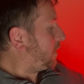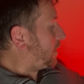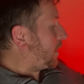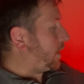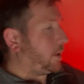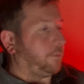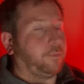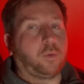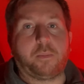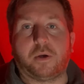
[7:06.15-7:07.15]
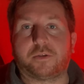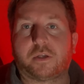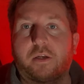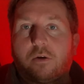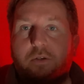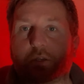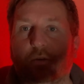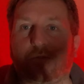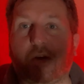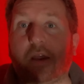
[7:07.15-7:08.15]
One person had an
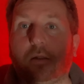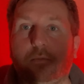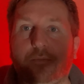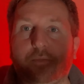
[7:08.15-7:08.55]
RX-10 fail